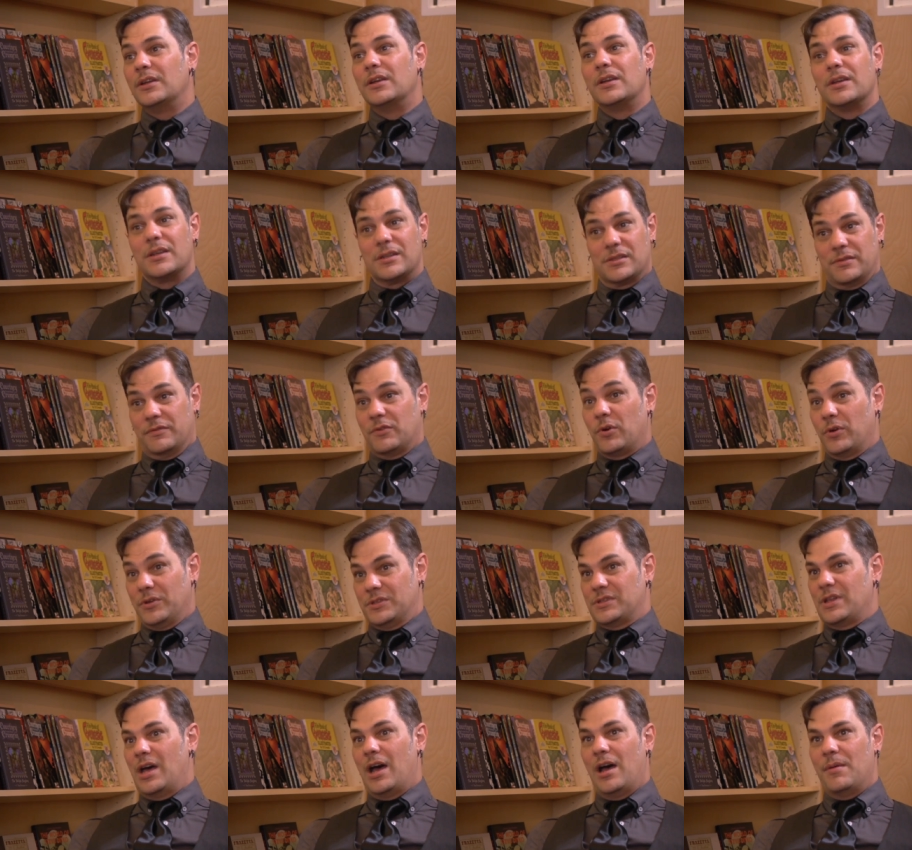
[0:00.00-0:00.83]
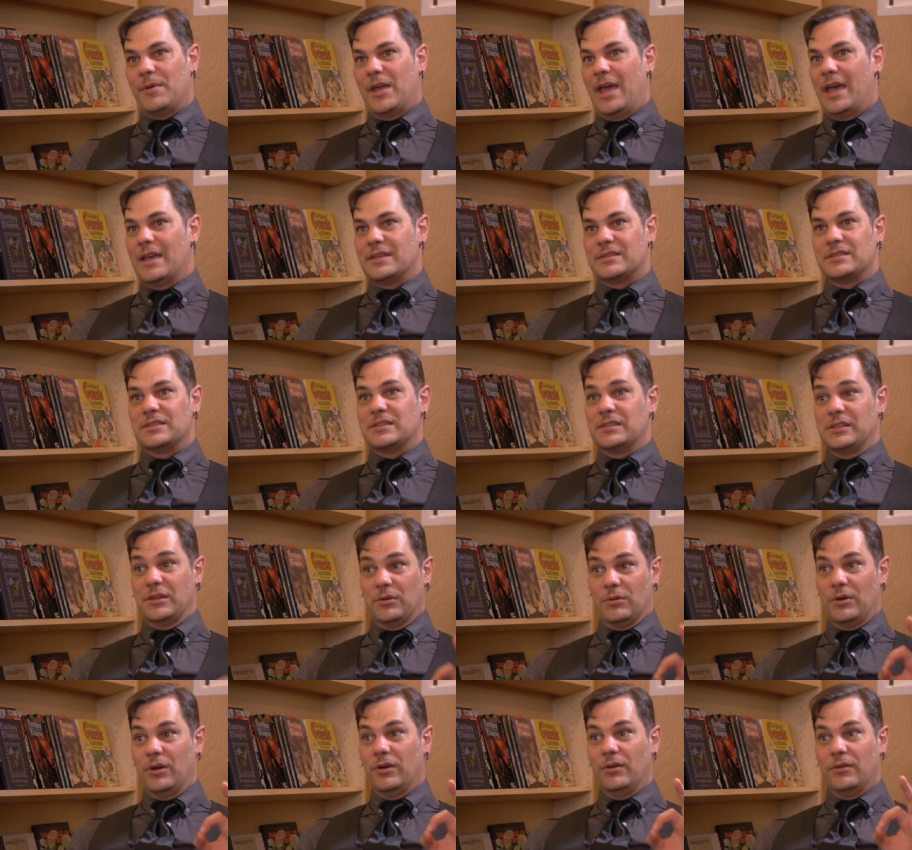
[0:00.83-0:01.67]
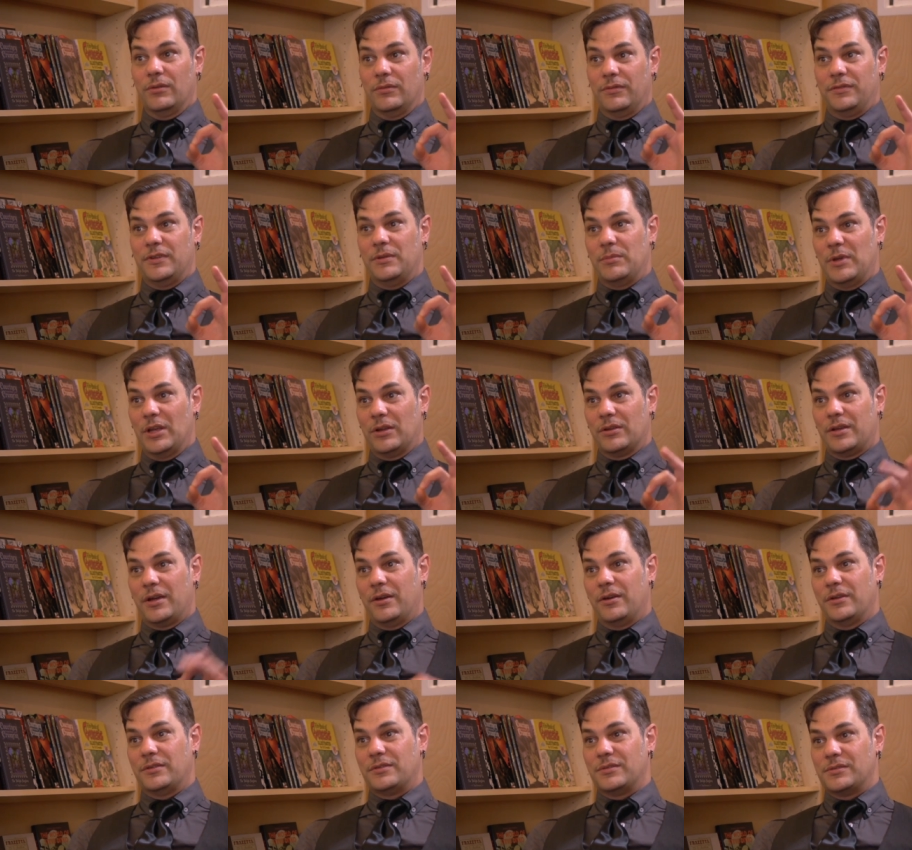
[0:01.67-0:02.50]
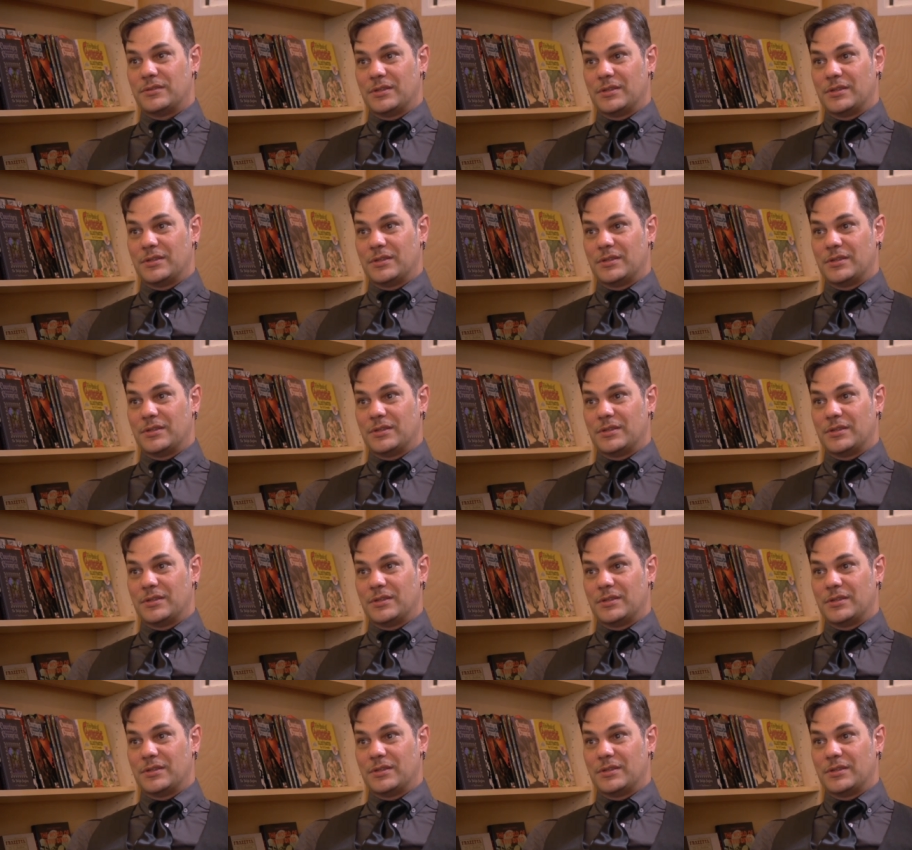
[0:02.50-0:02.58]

because of course The Hobbit has 0 female characters